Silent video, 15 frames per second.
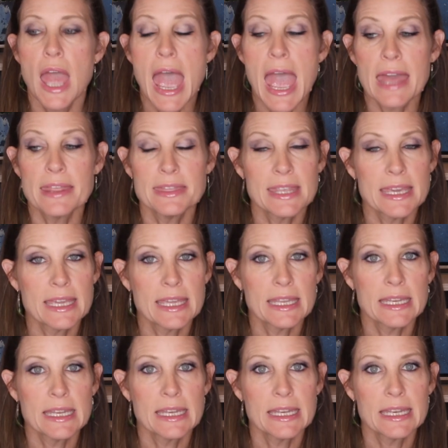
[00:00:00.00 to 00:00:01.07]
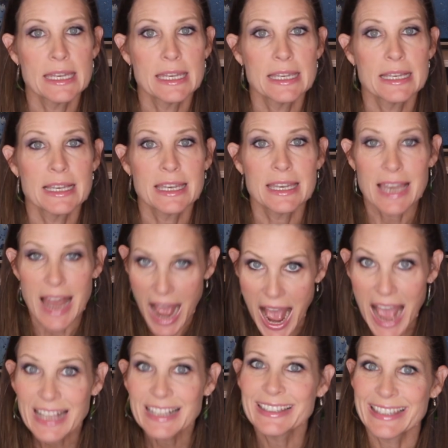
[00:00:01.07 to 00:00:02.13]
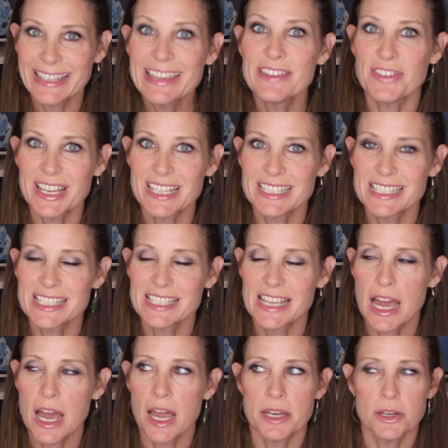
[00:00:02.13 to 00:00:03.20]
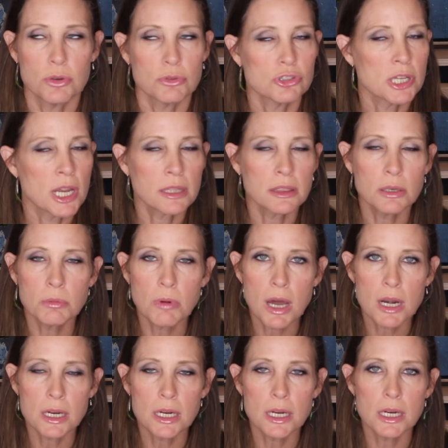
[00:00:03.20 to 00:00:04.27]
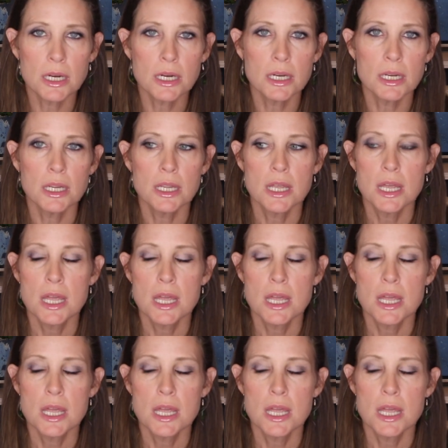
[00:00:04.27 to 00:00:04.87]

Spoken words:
And then I leave it. I don't check the water.